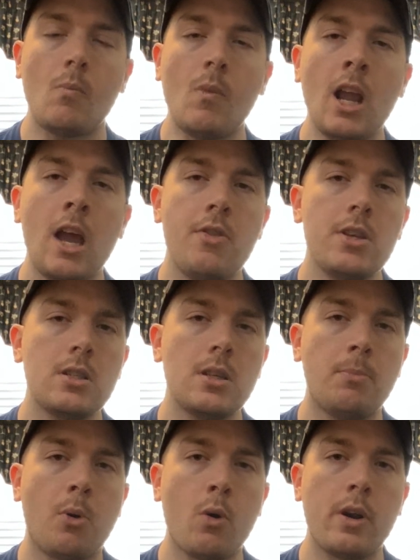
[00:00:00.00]
And this is
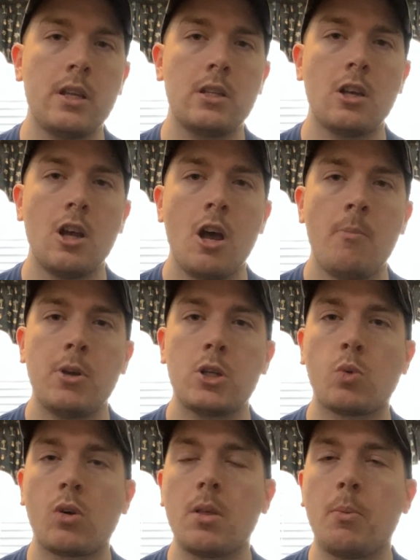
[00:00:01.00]
important because
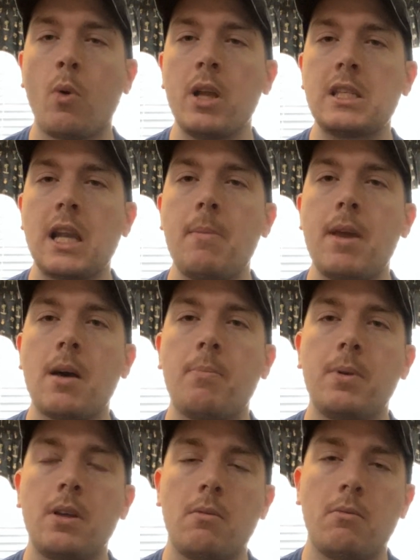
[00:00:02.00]
one of the points that I
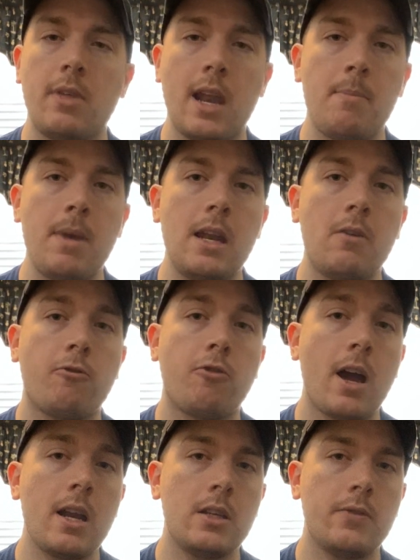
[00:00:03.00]
made in
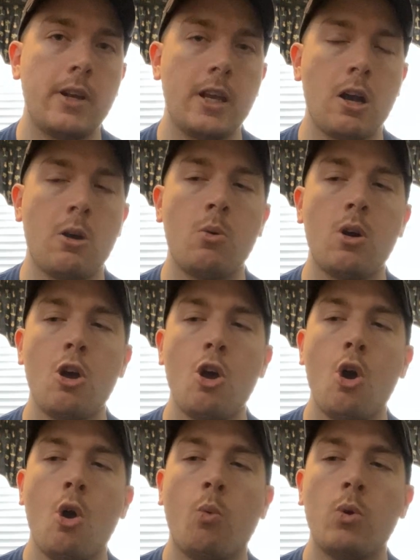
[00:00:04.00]
Friday's video
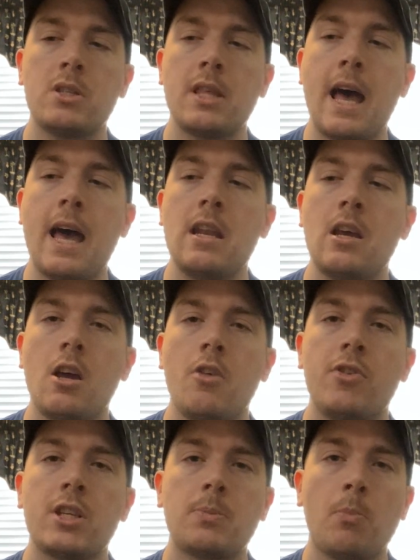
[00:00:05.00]
was that the
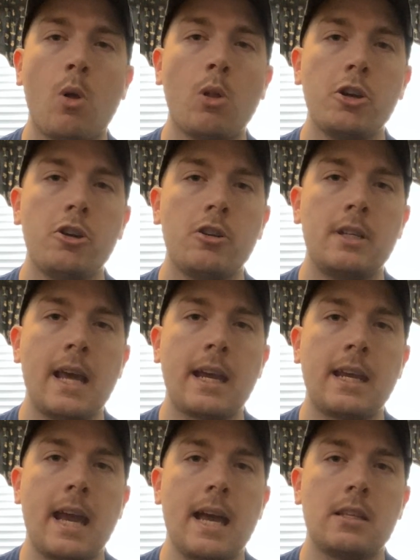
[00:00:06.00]
smaller your deck
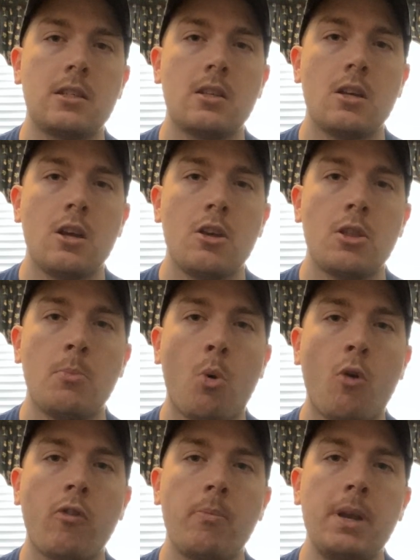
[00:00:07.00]
gets, the
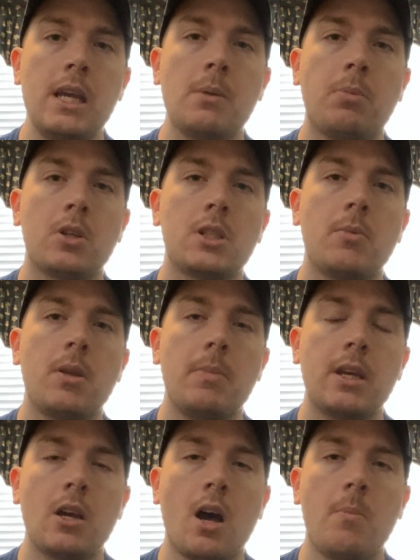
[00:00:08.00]
more repeatable something
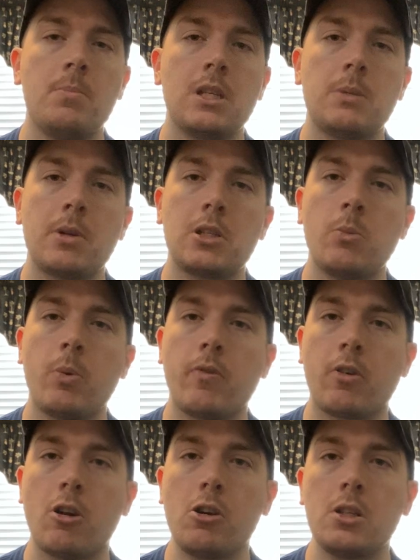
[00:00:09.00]
becomes, especially when
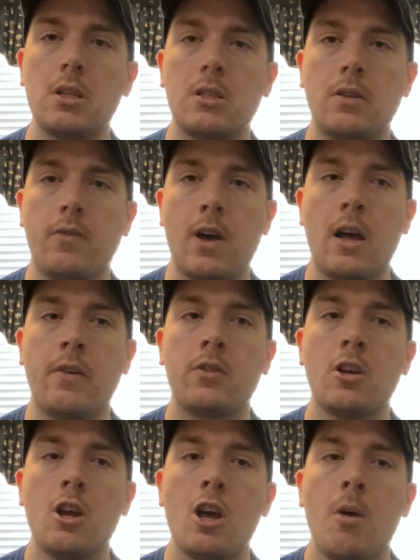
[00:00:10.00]
recursion is involved,
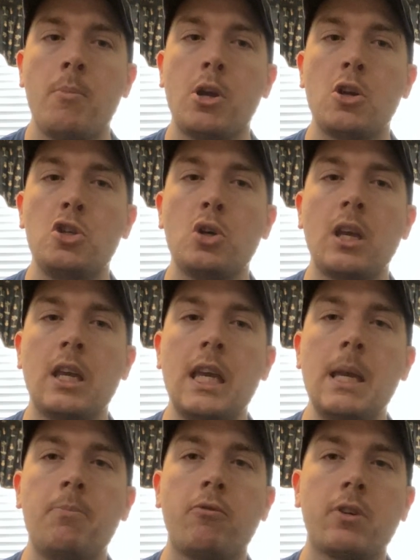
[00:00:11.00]
because you can
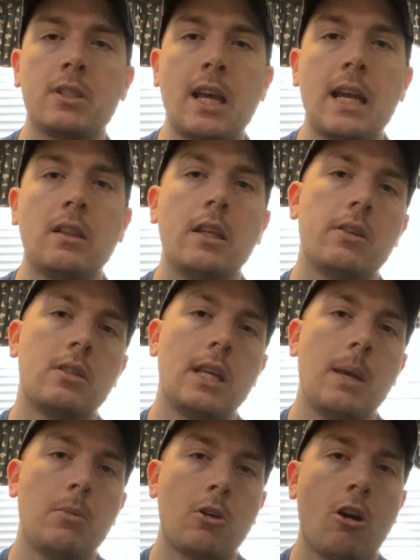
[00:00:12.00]
keep recycling the
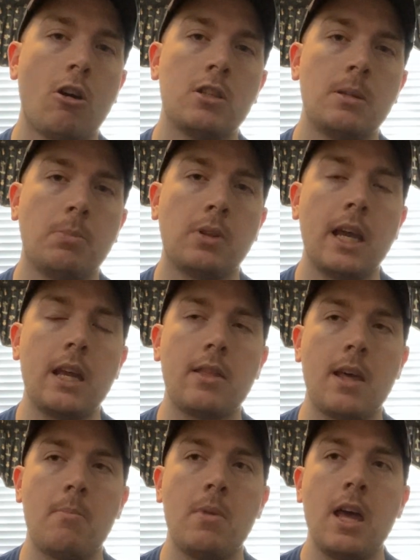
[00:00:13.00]
same cards and playing
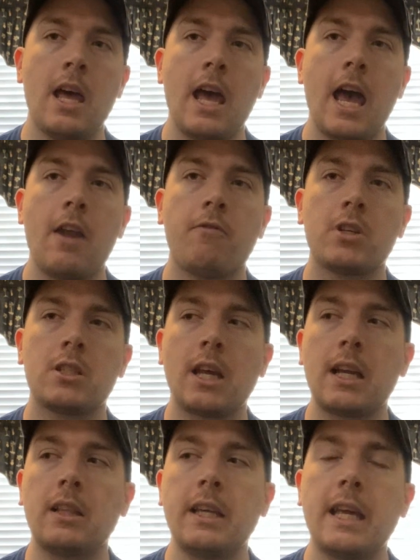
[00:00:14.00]
them, and
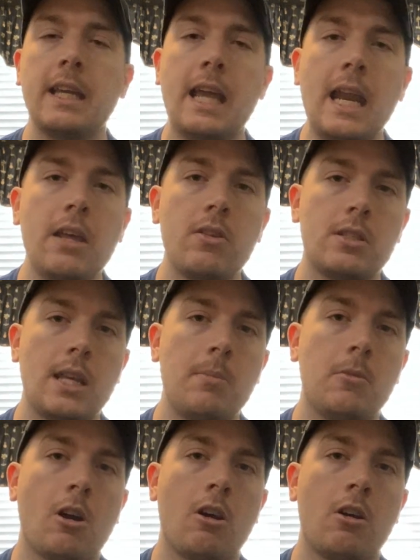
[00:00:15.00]
recycling and getting the same
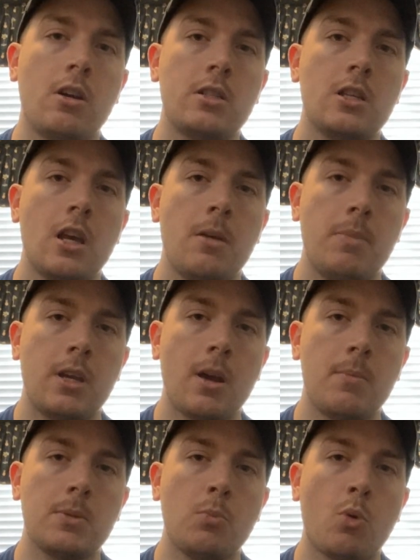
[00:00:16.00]
cards
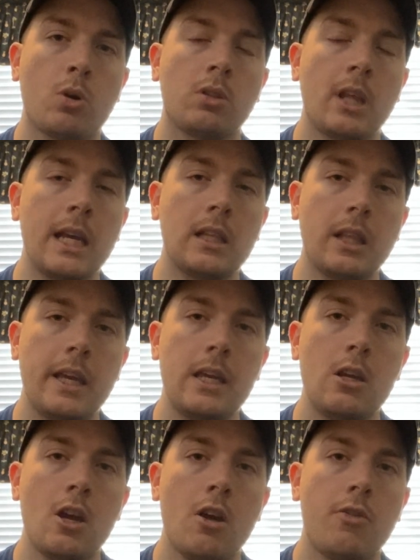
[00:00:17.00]
becomes more
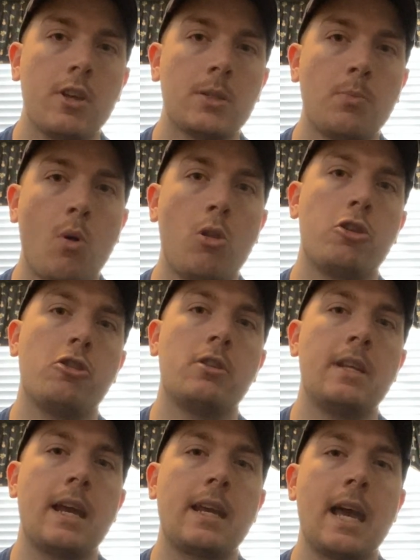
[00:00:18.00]
likely the smaller your
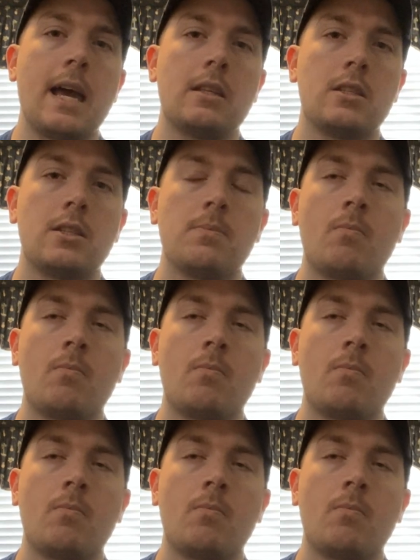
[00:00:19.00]
deck gets.